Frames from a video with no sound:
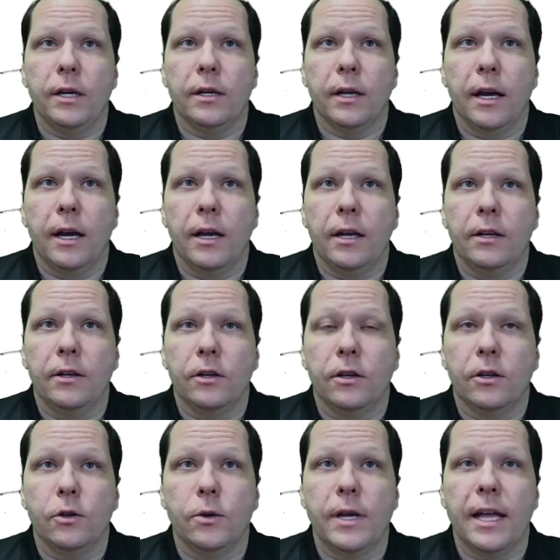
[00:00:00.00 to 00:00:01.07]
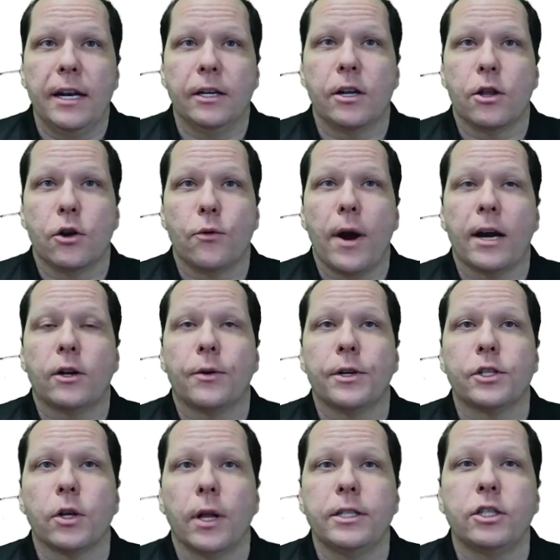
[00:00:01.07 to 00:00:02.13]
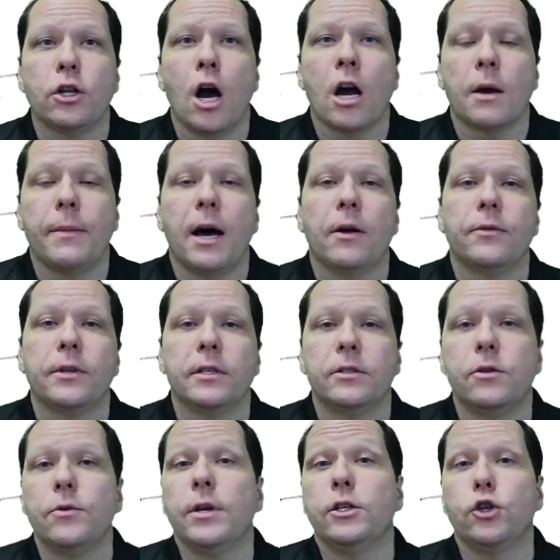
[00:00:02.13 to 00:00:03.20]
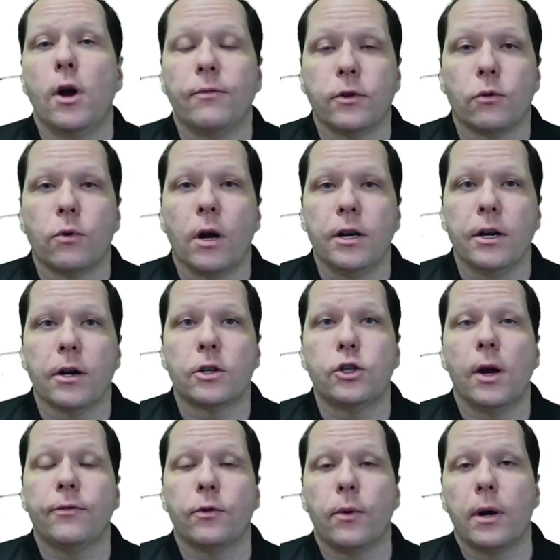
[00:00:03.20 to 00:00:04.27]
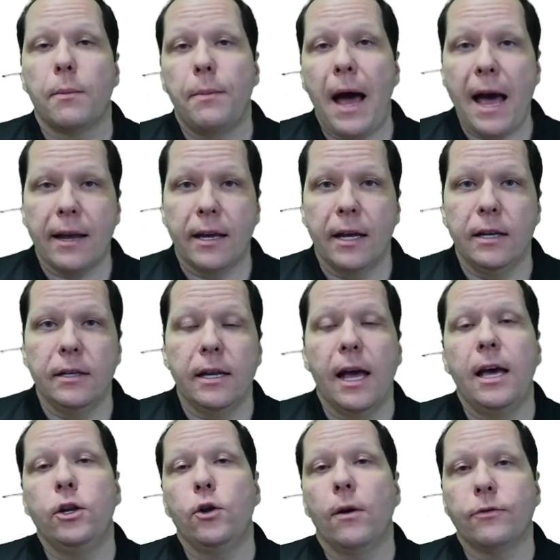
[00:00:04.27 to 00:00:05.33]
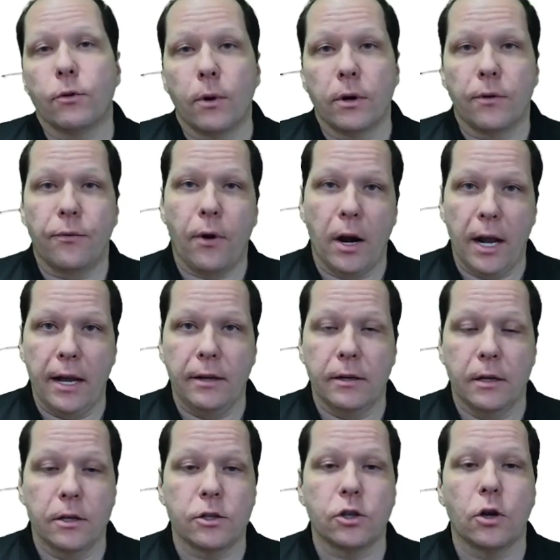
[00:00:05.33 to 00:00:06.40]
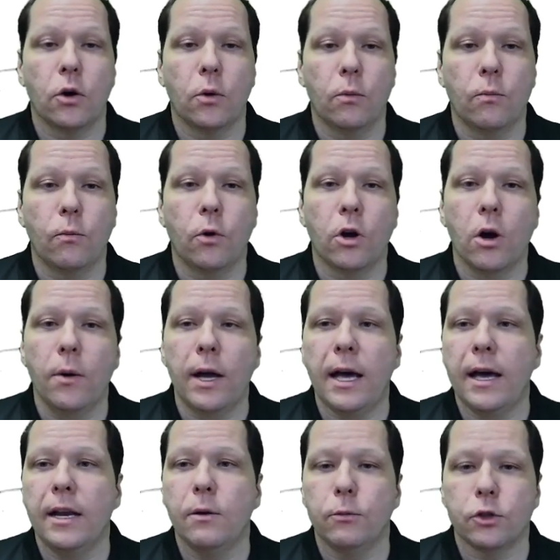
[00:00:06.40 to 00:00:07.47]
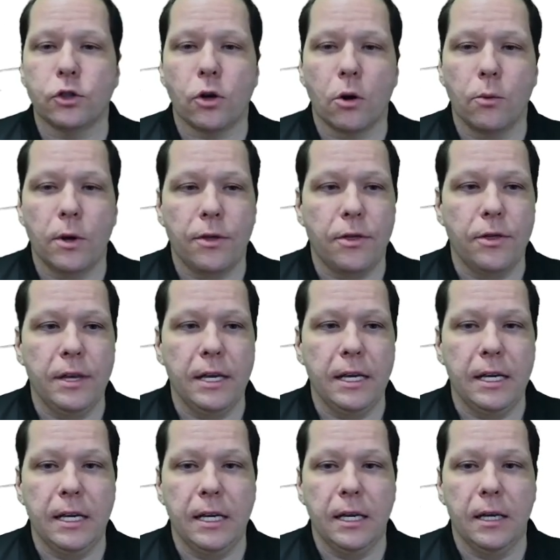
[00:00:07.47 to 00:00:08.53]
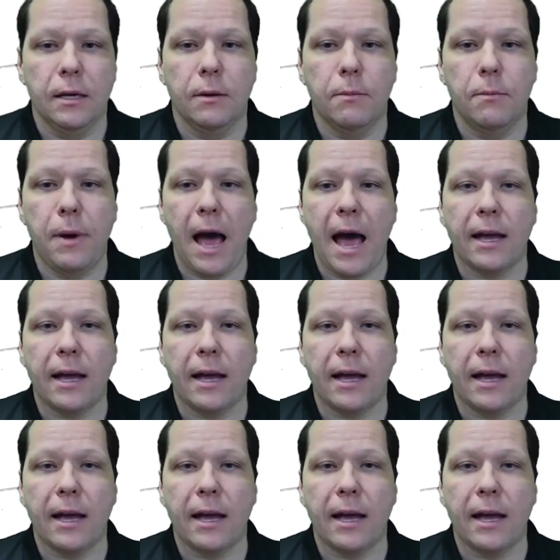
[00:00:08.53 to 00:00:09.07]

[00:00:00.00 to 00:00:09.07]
and you get into the directory. So let's talk about the two things you have to run here, because you have to run a back end and you have to run a front end. So we'll go ahead and we'll start with the back